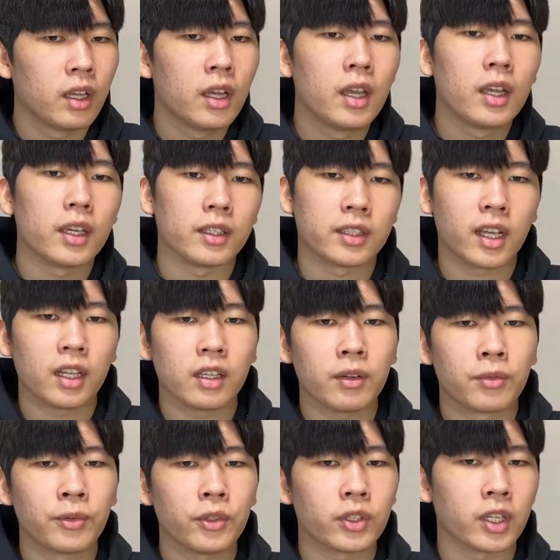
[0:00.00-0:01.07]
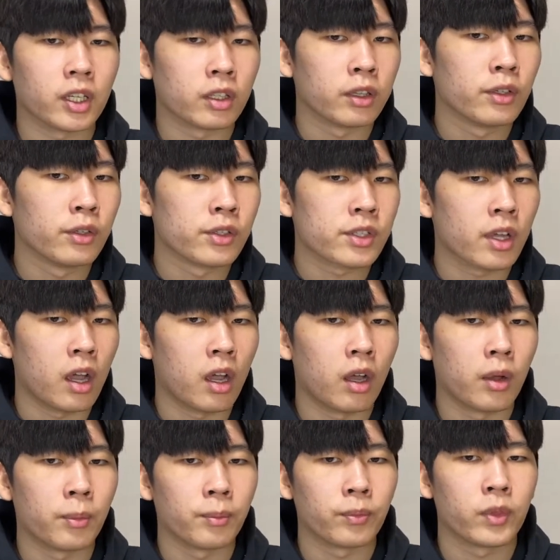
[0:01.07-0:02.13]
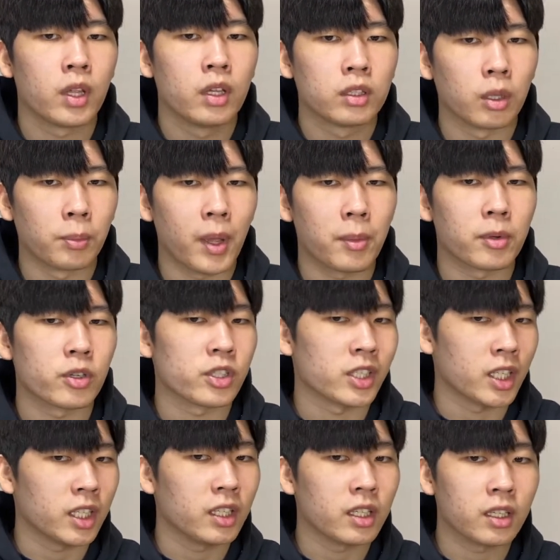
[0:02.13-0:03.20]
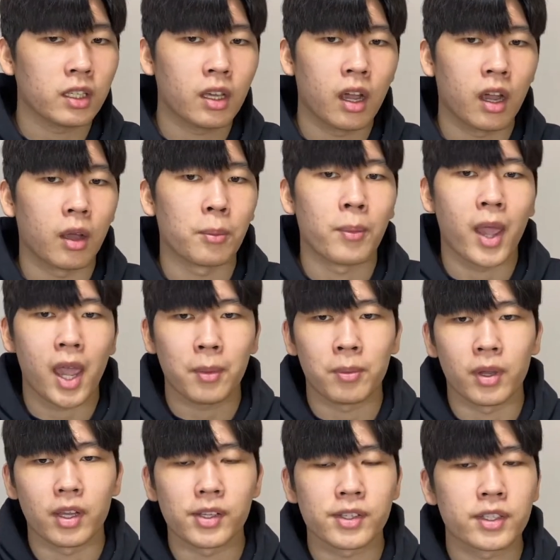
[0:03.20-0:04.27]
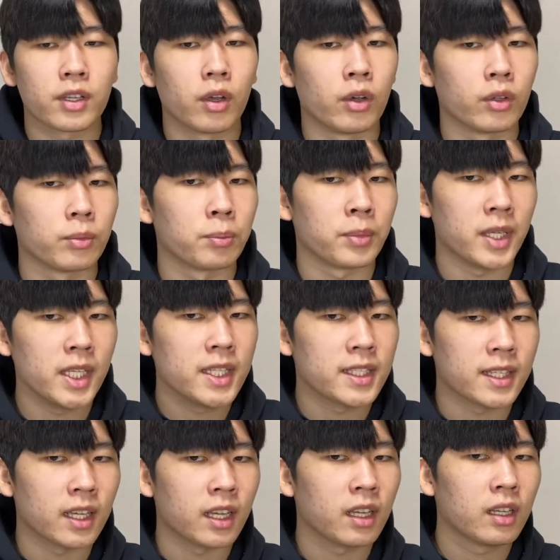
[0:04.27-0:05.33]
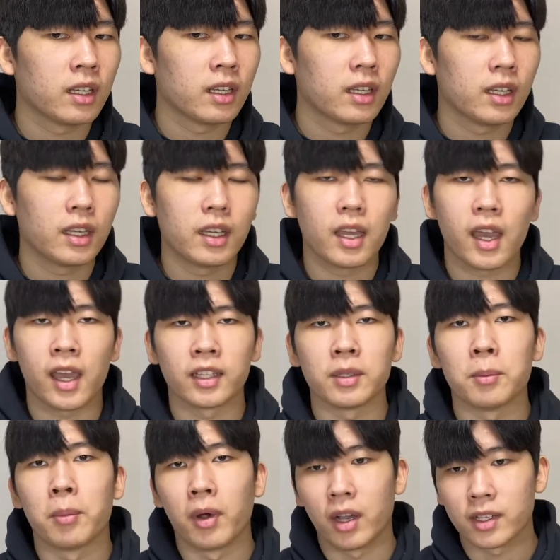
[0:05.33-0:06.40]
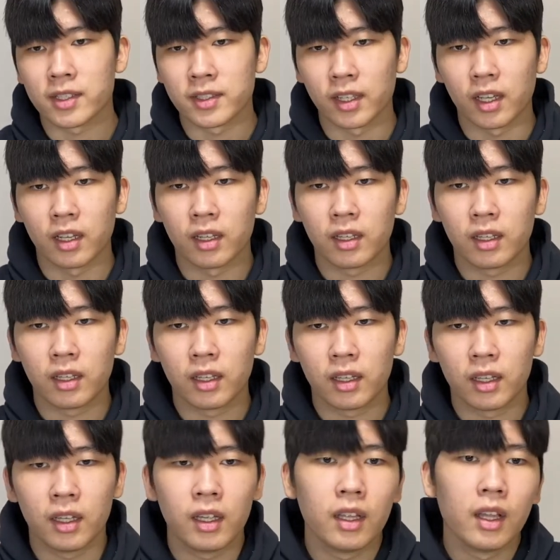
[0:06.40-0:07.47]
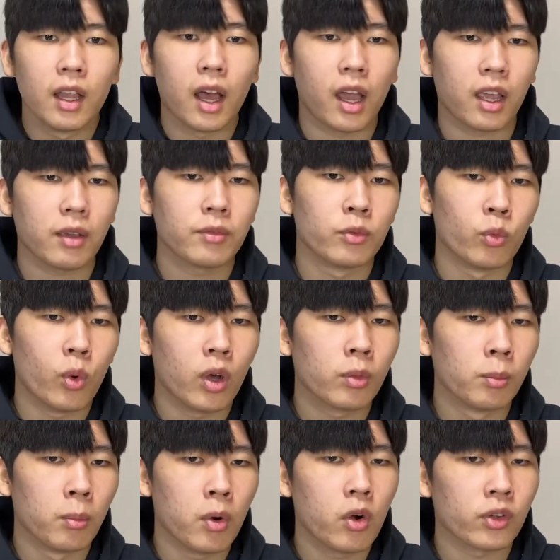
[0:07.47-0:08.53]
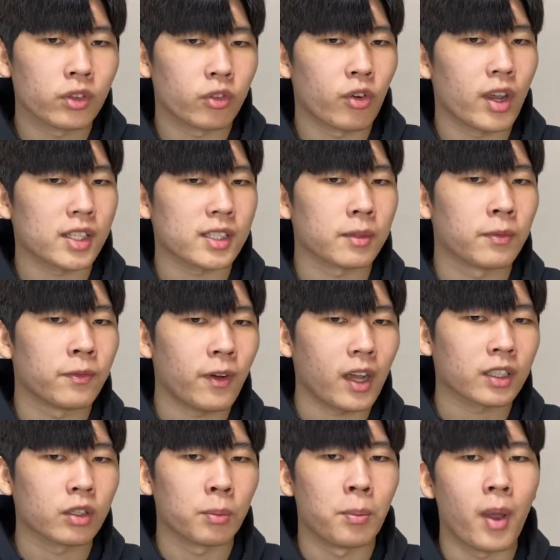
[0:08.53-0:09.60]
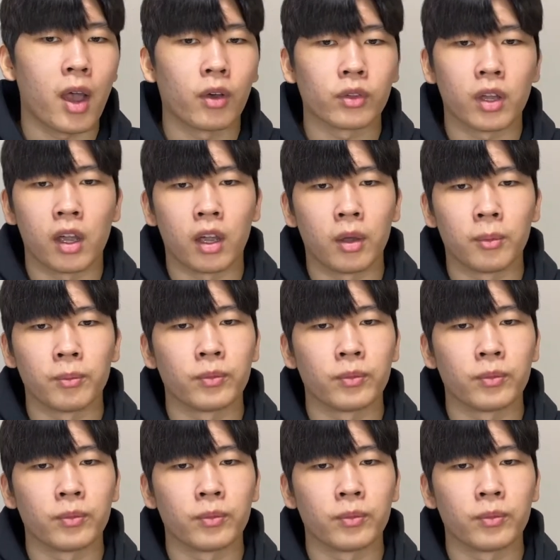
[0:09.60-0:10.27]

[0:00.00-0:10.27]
Italian food includes um, the pepperoncini uh, peppers on pizza and in pasta. I have one more interesting fact about um, the